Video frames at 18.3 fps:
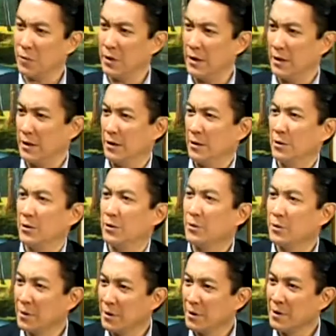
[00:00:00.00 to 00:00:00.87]
Wow.
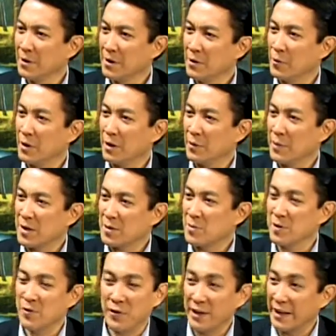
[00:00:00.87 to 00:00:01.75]
Well, it makes
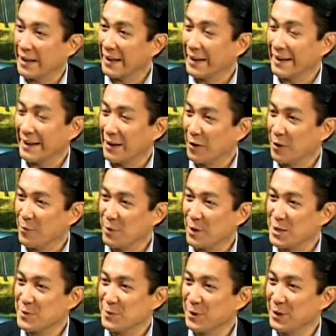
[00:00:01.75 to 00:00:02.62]
me feel like getting on
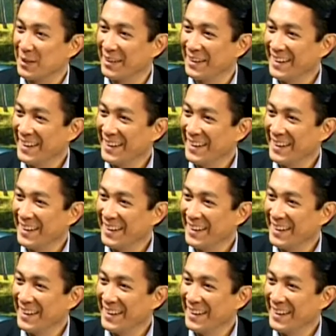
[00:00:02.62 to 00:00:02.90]
breast milk.